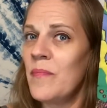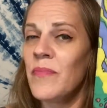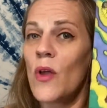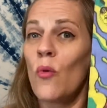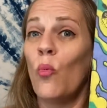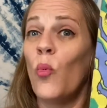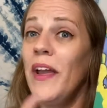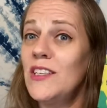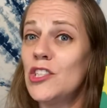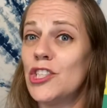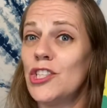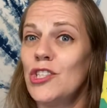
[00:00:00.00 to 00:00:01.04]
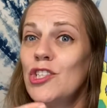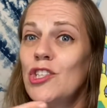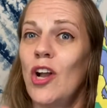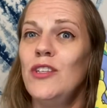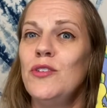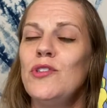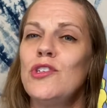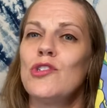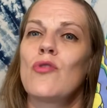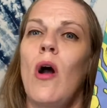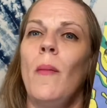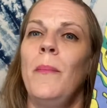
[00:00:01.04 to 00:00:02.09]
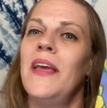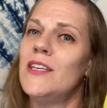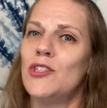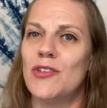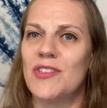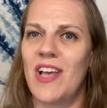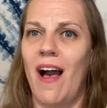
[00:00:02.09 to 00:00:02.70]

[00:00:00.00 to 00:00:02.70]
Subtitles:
which Sean used to draw pictures